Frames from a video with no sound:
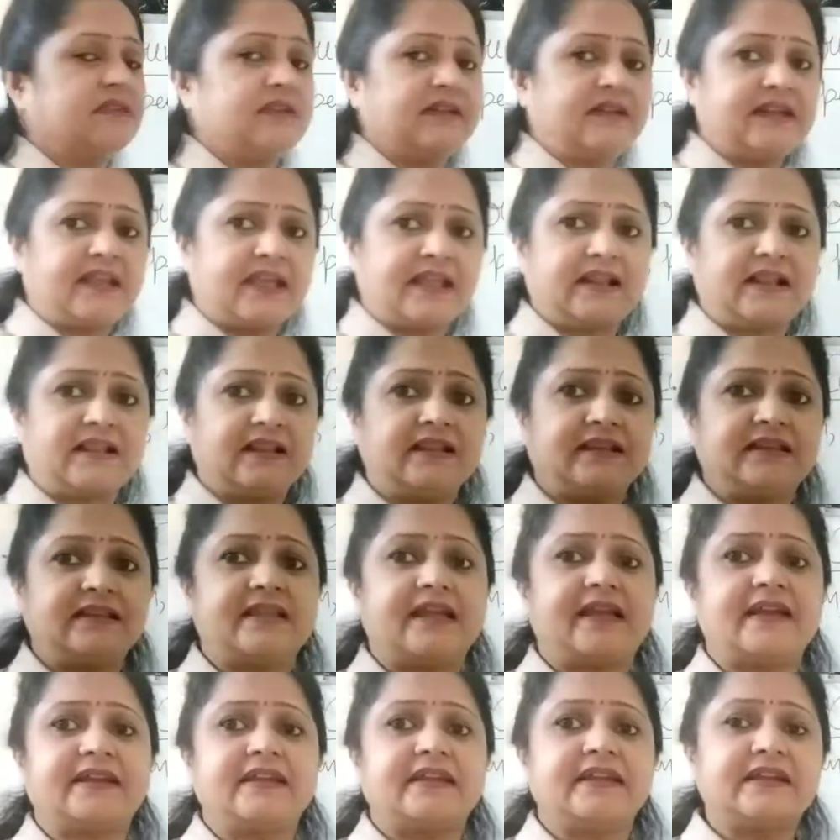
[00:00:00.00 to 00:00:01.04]
tell
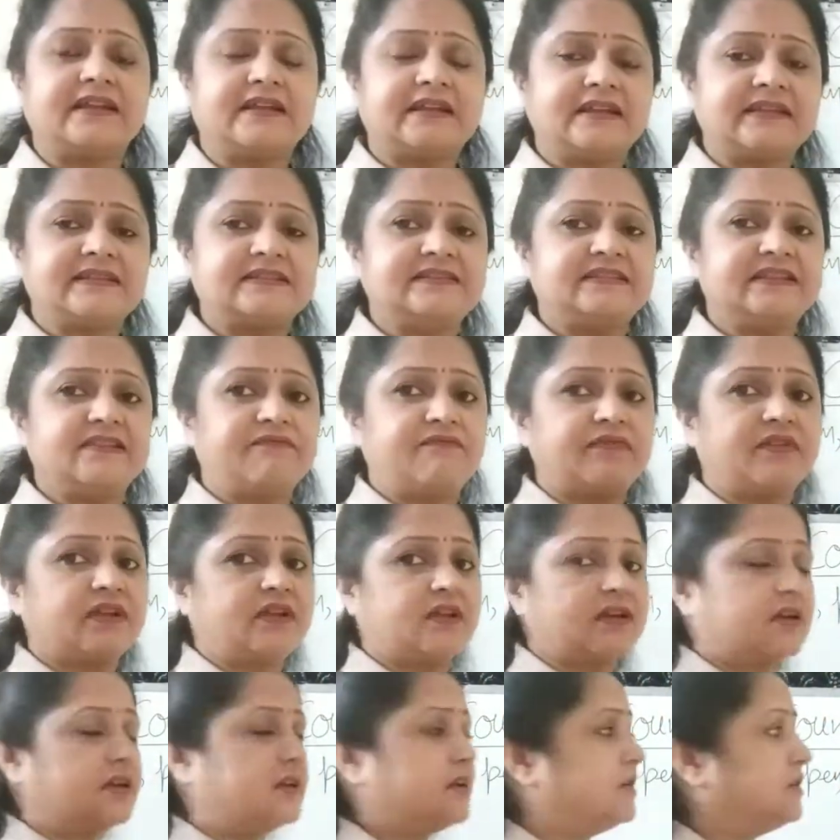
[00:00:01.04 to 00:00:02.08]
that it is
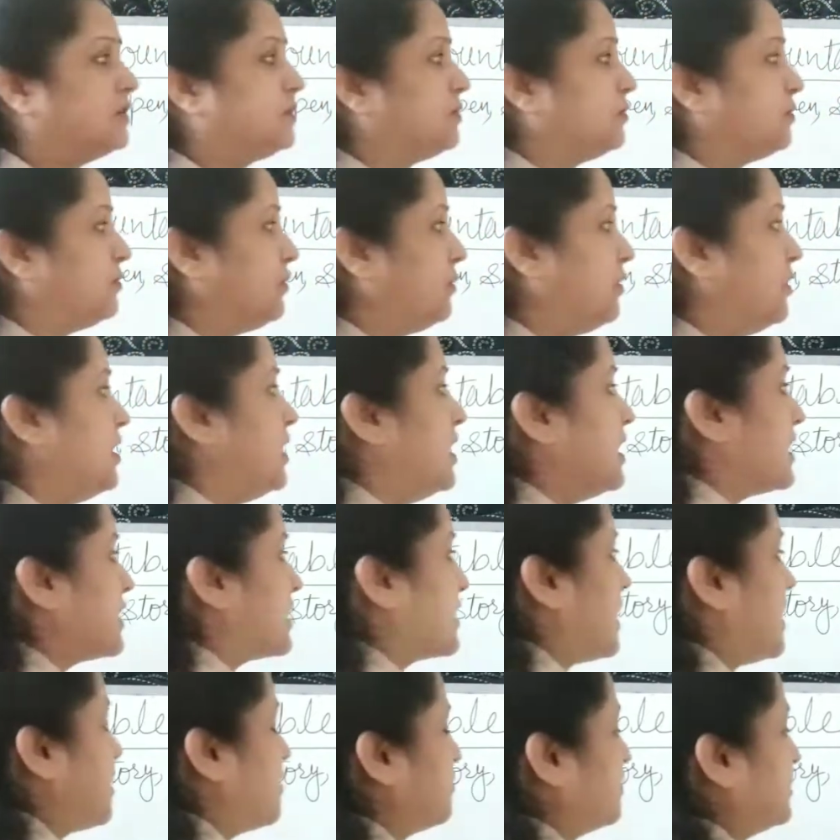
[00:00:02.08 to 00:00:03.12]
difficult to
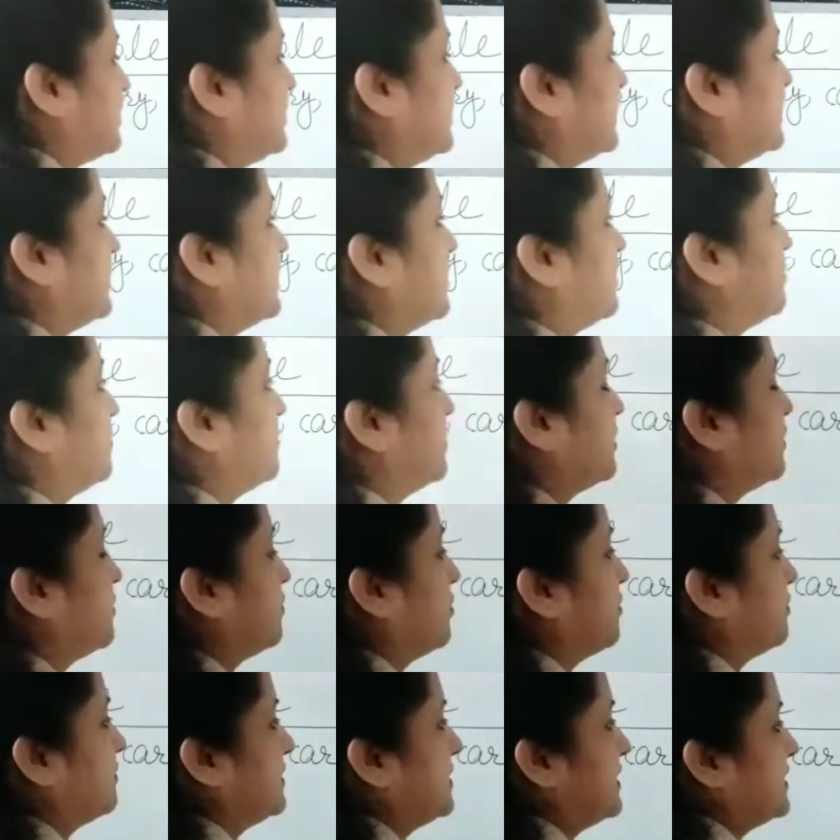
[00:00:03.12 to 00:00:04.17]
count the number
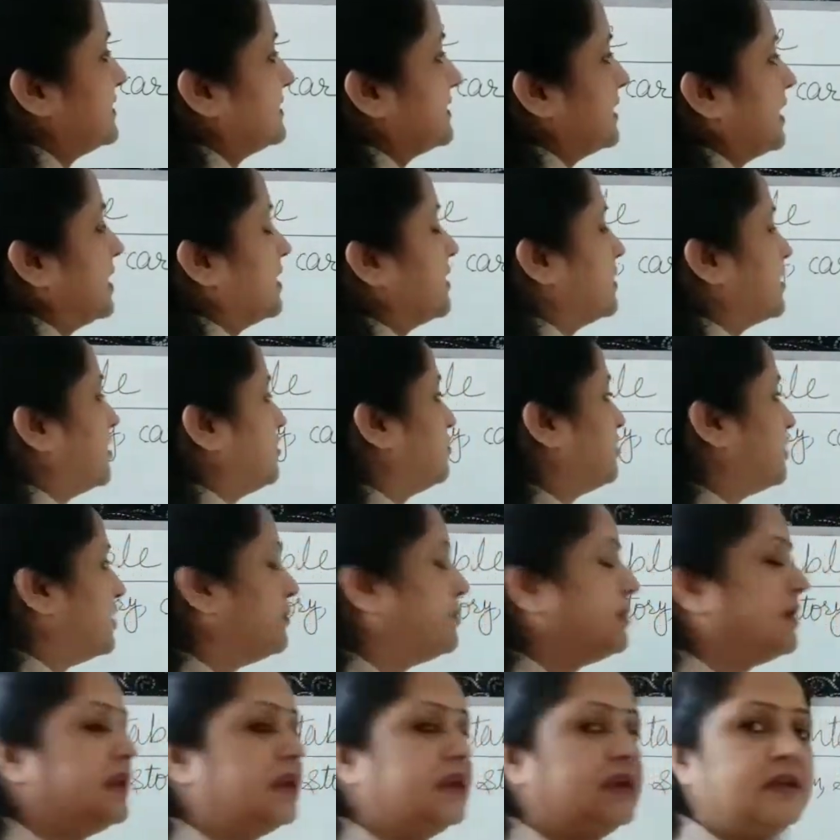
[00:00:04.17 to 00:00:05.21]
of these
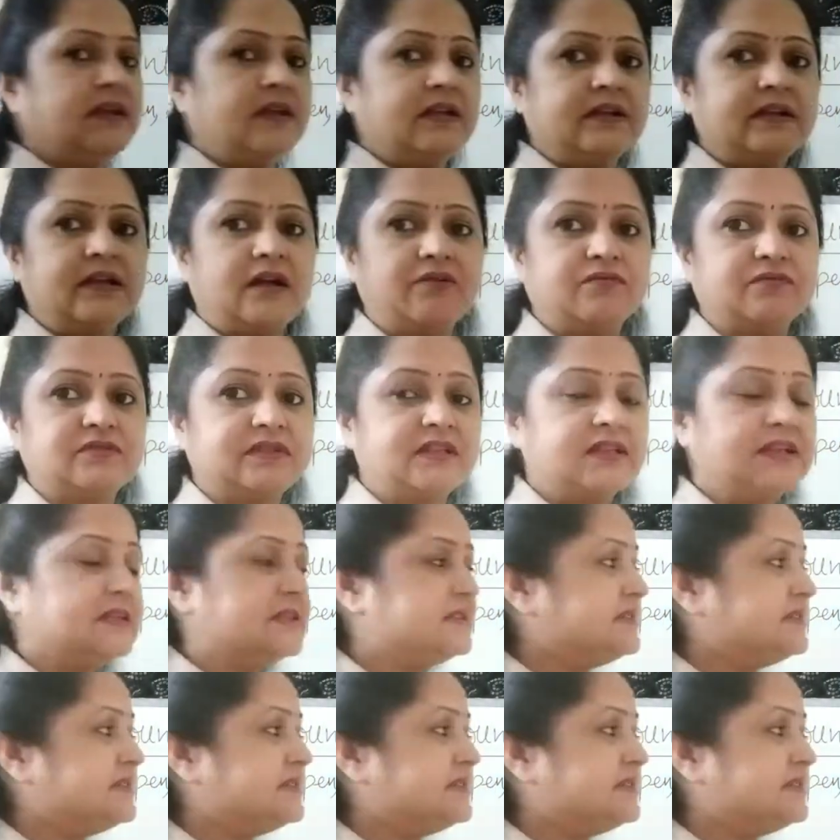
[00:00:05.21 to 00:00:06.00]
uncountable nouns.